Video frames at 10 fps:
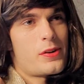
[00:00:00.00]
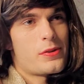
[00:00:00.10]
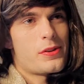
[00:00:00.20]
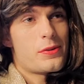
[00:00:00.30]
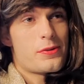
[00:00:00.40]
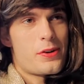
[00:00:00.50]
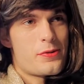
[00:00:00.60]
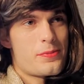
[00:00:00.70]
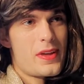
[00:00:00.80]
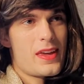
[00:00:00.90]
you know
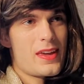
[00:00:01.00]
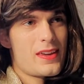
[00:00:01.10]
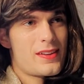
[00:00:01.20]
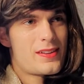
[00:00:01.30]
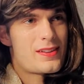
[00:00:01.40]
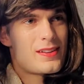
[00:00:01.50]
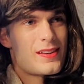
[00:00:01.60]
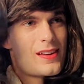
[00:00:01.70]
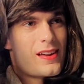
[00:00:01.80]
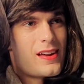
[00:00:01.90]
me.
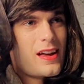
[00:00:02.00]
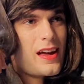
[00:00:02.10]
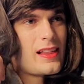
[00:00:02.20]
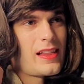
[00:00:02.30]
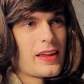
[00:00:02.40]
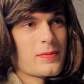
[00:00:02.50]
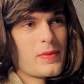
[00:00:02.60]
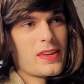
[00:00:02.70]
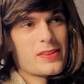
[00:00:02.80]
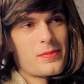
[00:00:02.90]
I like me
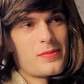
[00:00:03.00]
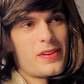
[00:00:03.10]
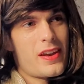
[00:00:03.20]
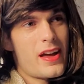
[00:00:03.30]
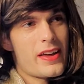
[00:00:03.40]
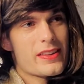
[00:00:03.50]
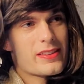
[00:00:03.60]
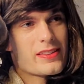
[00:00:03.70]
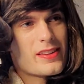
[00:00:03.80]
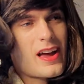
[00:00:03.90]
some
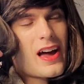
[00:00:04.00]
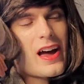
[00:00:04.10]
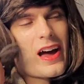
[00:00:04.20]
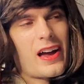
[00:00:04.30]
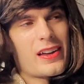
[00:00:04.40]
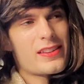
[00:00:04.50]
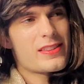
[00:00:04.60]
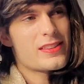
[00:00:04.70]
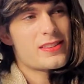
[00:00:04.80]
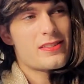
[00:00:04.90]
nice, hot
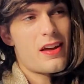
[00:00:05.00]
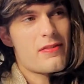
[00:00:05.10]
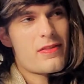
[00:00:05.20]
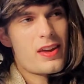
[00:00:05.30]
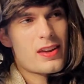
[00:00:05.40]
stuffing.